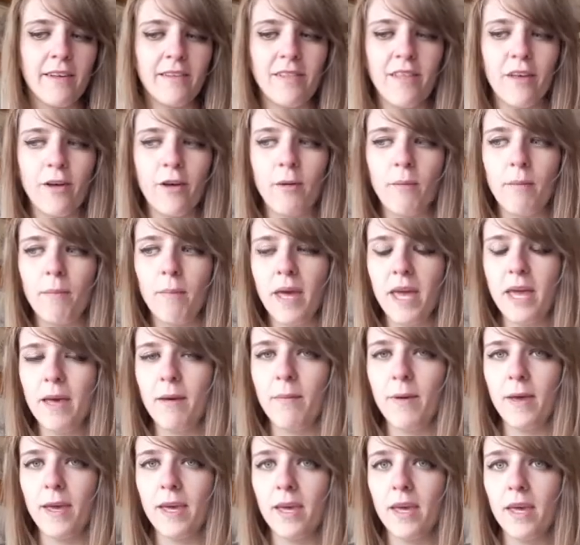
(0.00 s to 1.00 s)
that
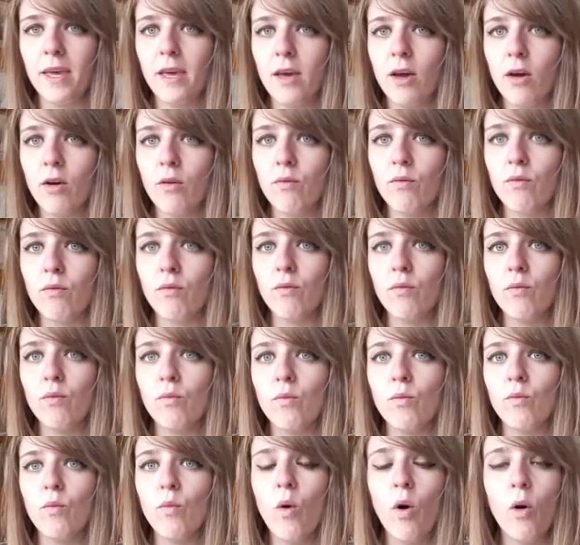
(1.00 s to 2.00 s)
maybe
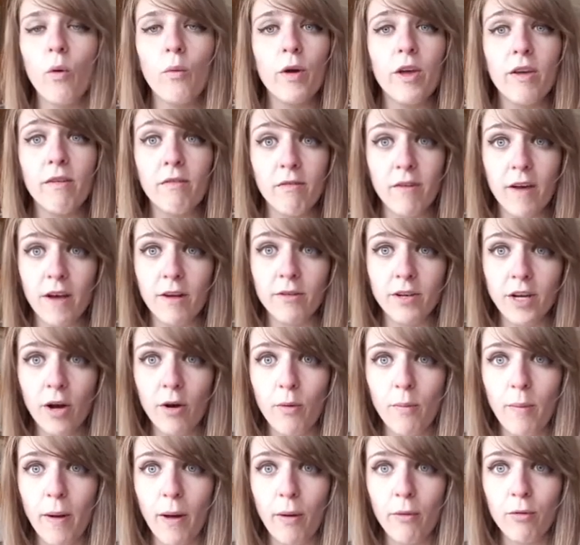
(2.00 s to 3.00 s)
what we have found
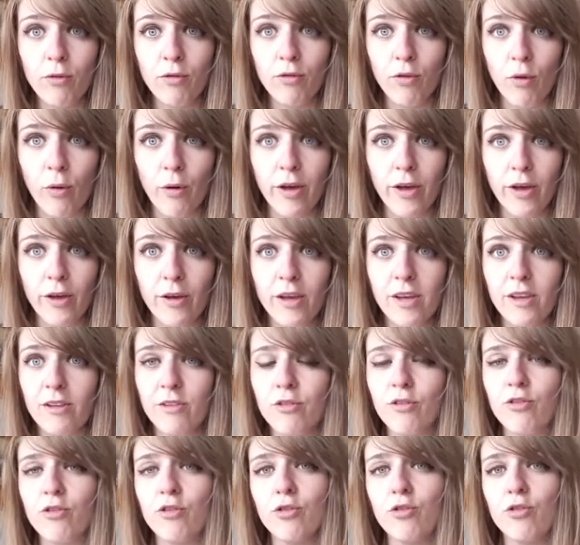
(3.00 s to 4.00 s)
out about Sawyer
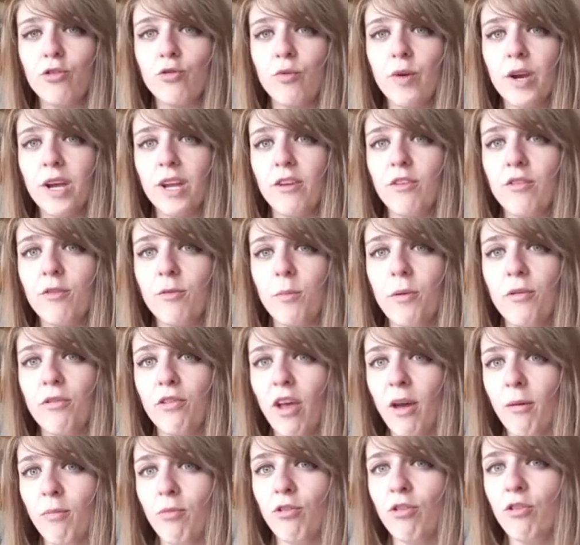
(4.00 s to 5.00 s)
is just Rena's
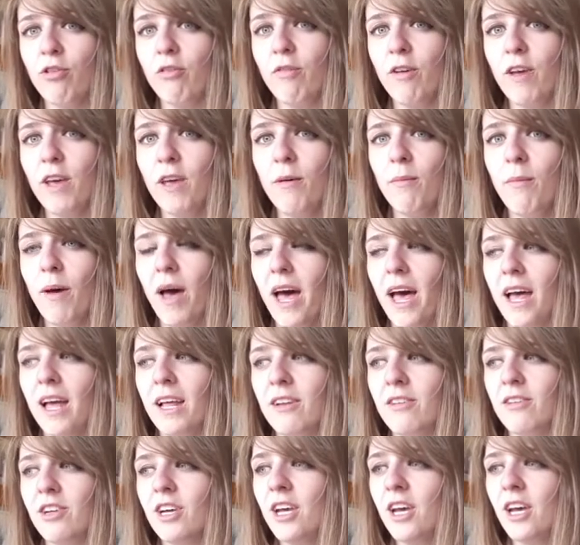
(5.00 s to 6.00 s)
perception of him,
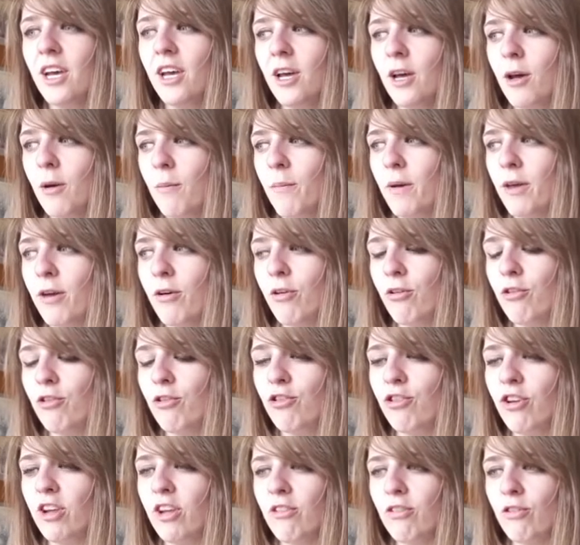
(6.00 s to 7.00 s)
and because
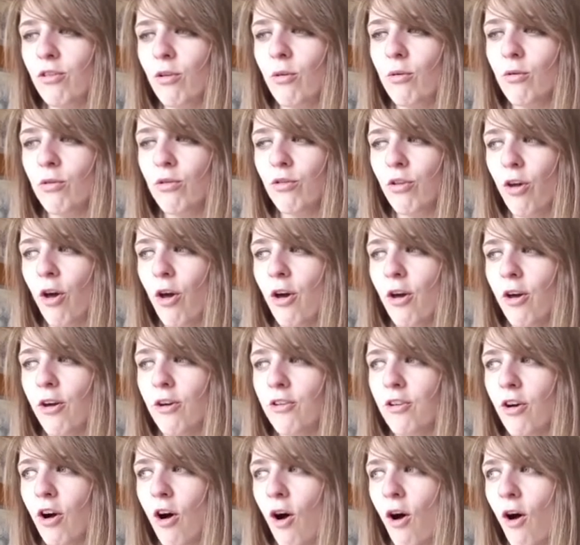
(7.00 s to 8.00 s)
she's so
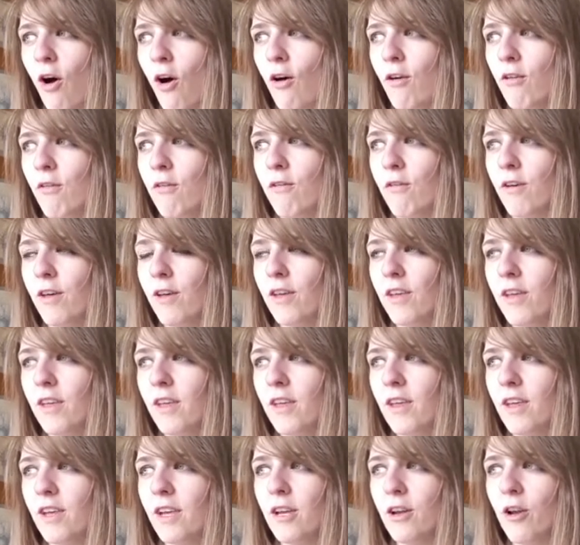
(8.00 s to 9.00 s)
scared of,
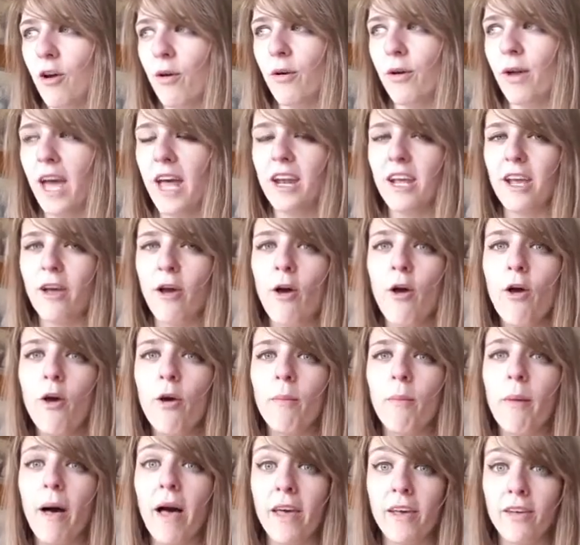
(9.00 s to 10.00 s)
getting
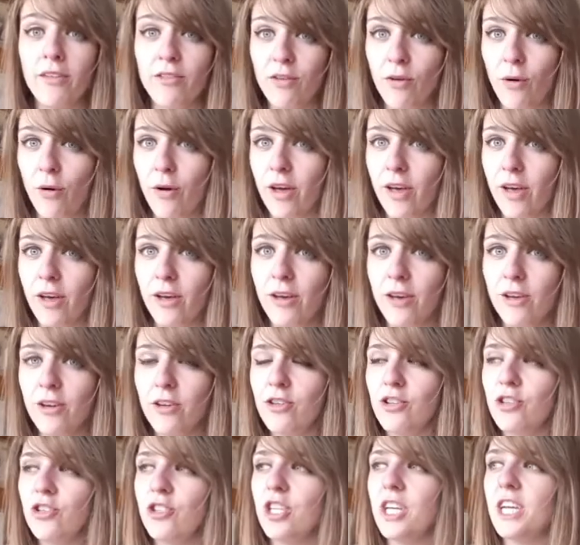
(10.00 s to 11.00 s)
hurt by Sawyer,
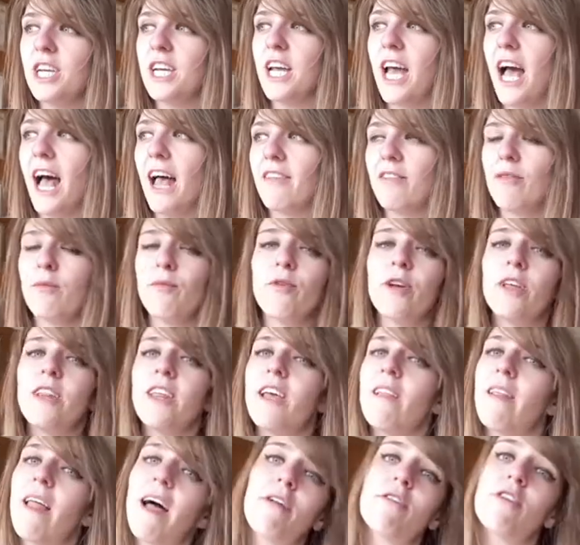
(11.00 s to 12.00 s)
she hasn't really
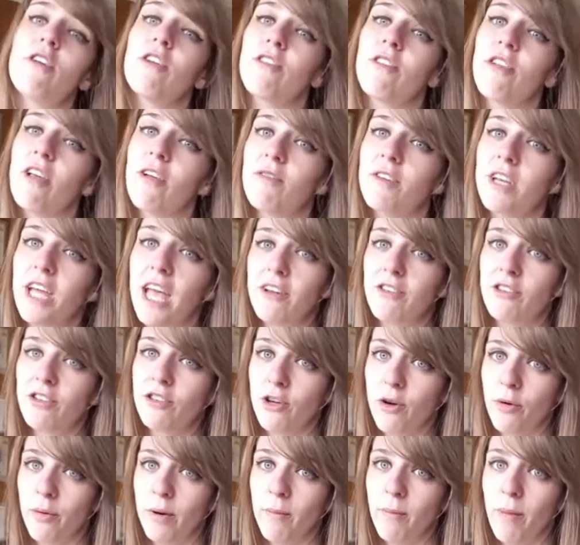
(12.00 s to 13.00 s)
allowed herself to get to
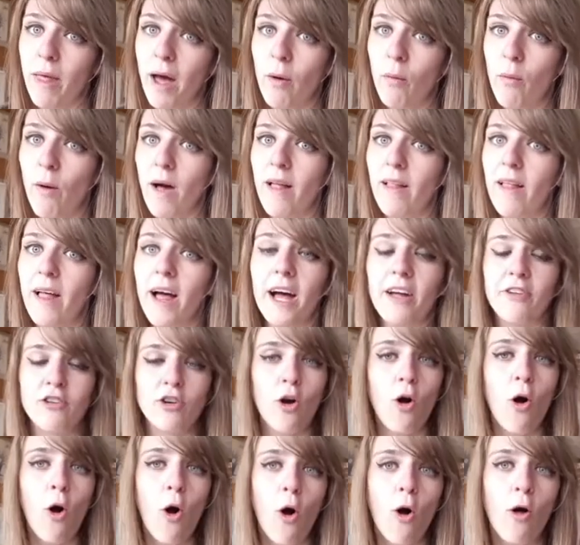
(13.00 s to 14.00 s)
know him that well at
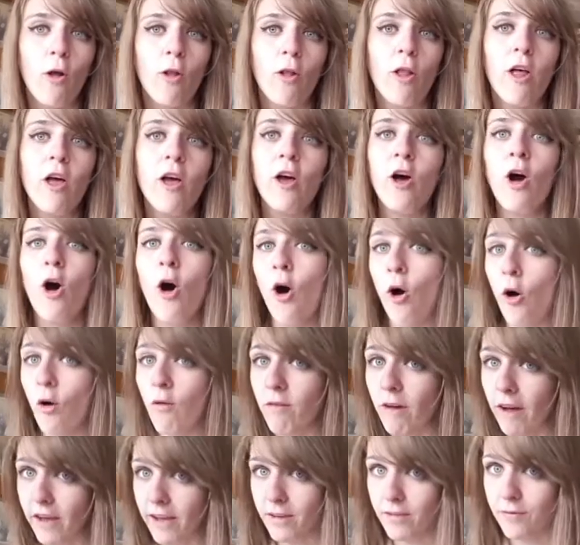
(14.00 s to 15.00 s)
all, or
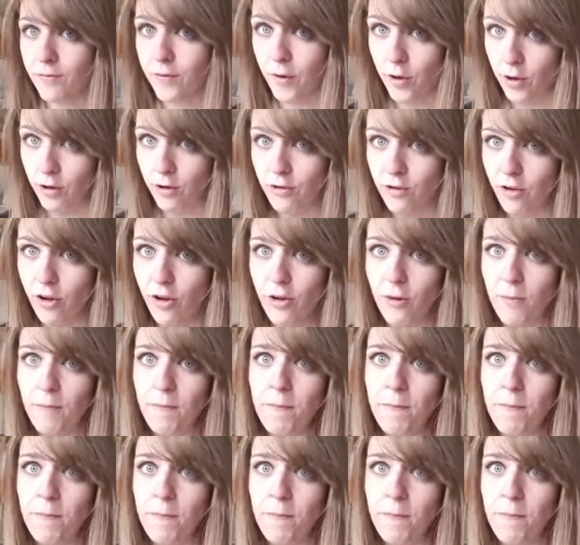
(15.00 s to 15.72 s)
vice versa.